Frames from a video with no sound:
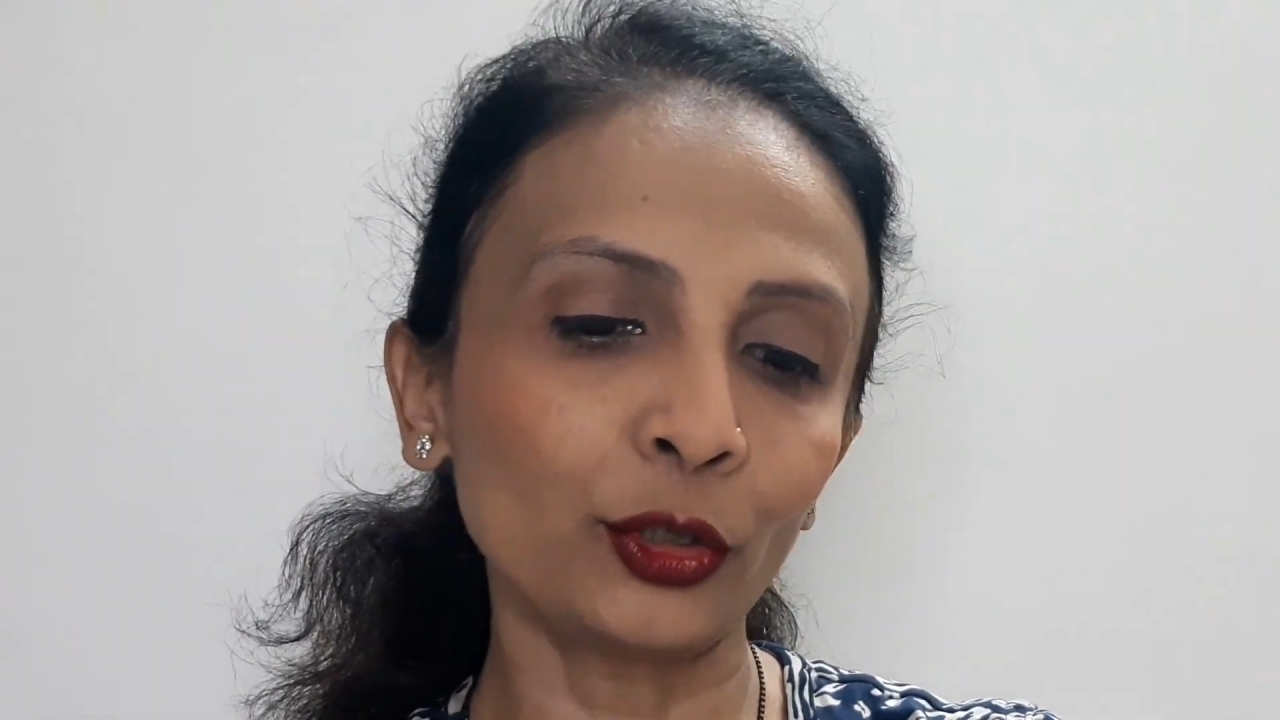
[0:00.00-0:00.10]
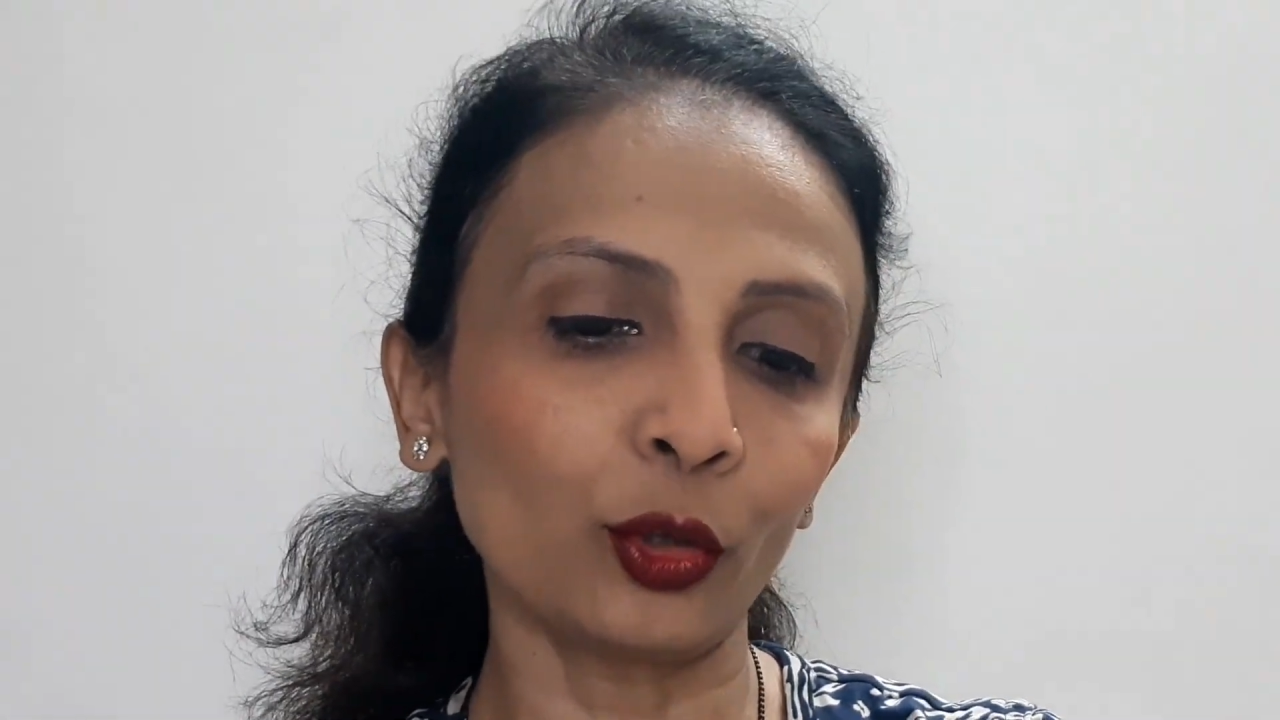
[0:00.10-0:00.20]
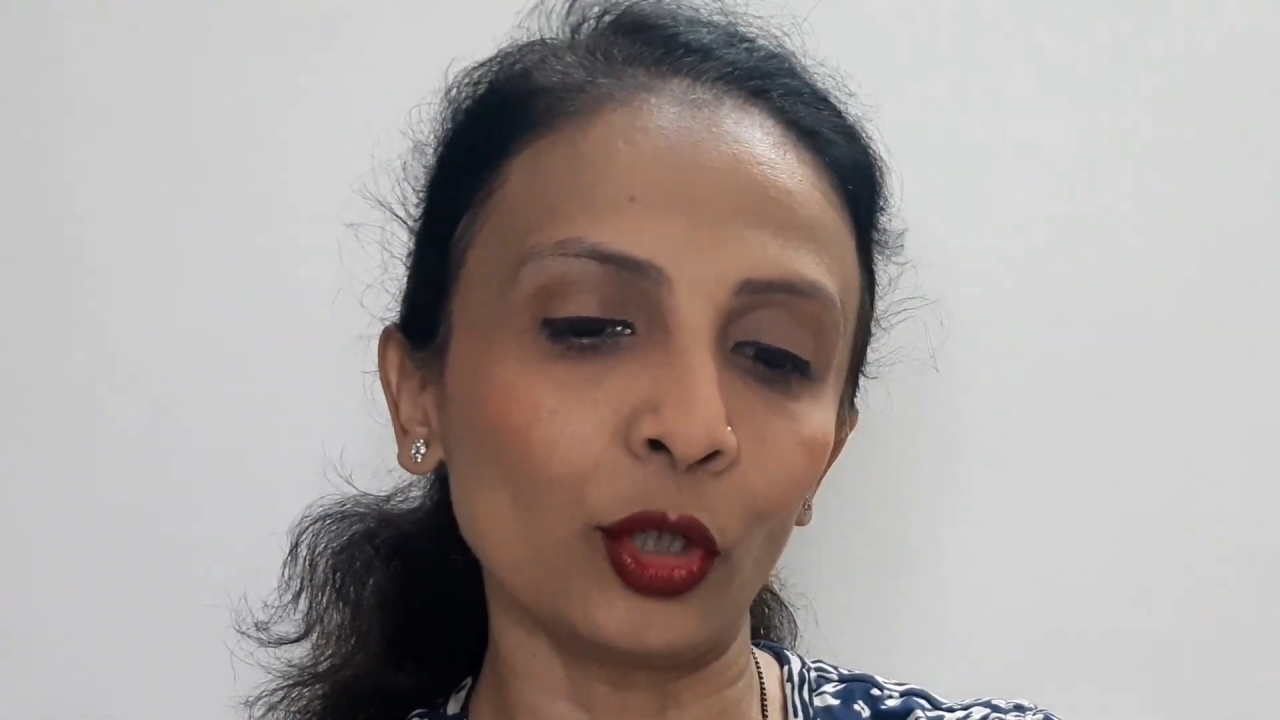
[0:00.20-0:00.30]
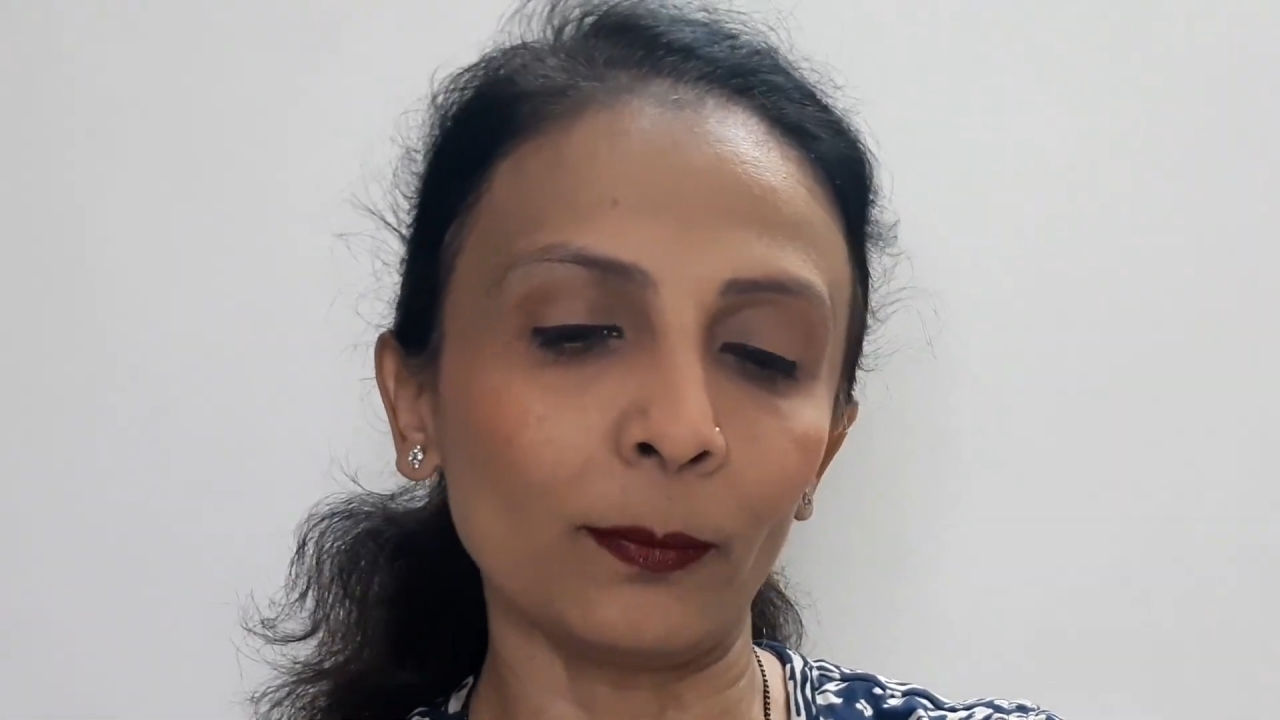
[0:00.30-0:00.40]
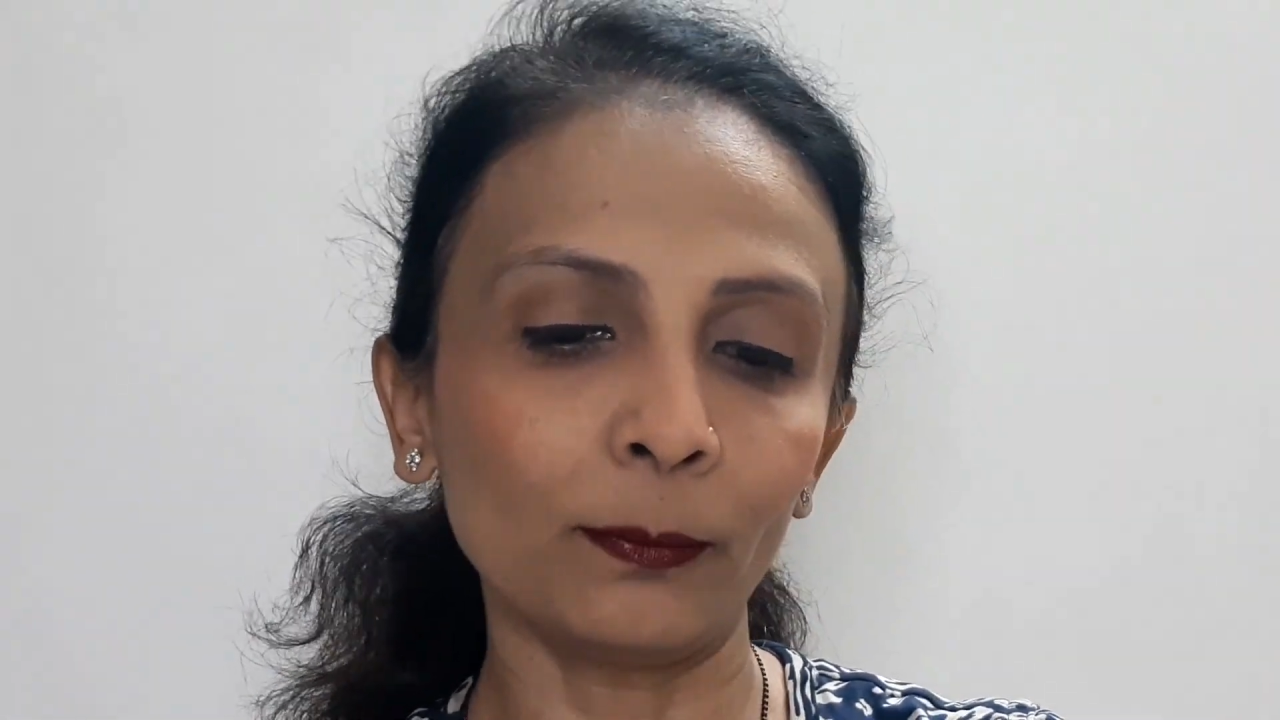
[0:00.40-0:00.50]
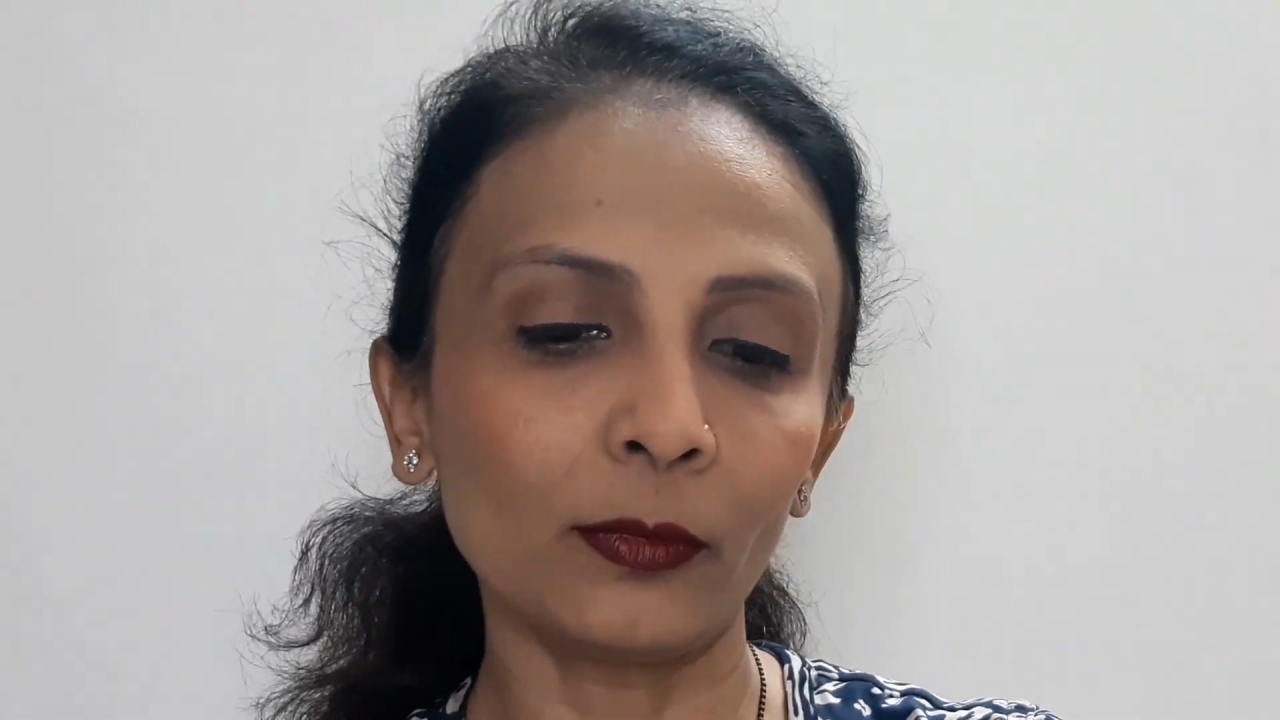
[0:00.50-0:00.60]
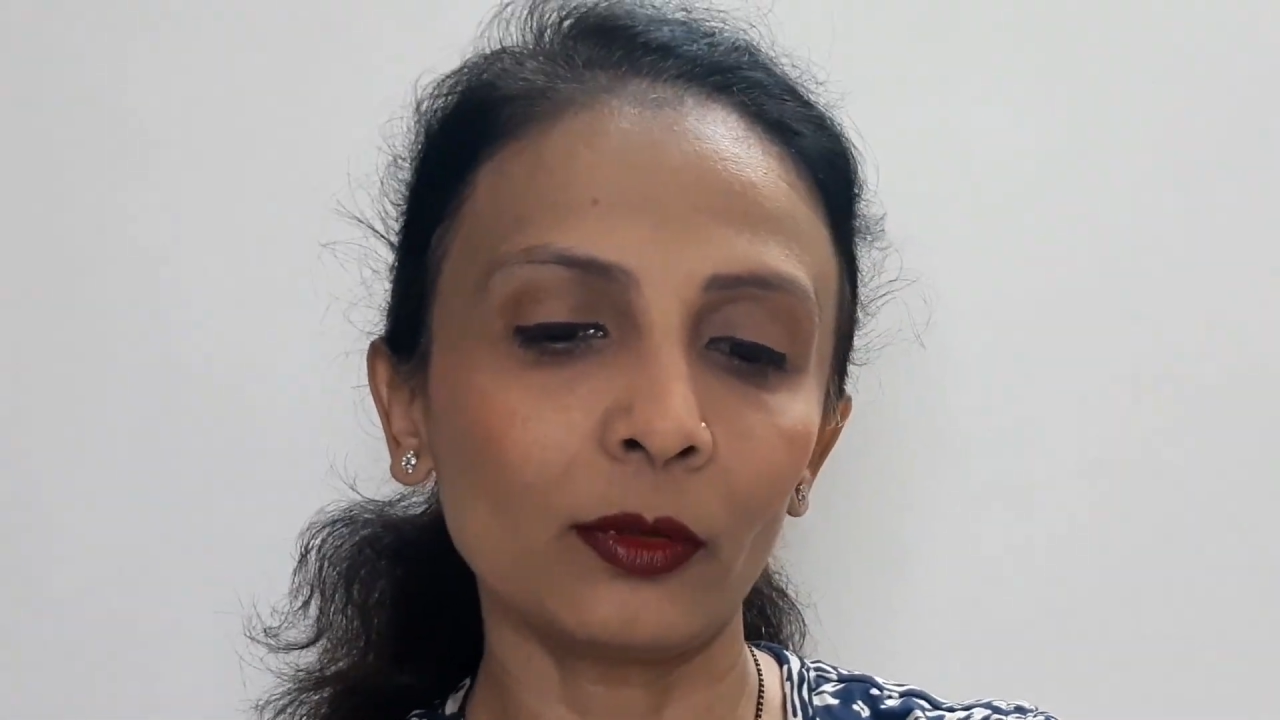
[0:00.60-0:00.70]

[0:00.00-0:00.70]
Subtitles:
Tulip.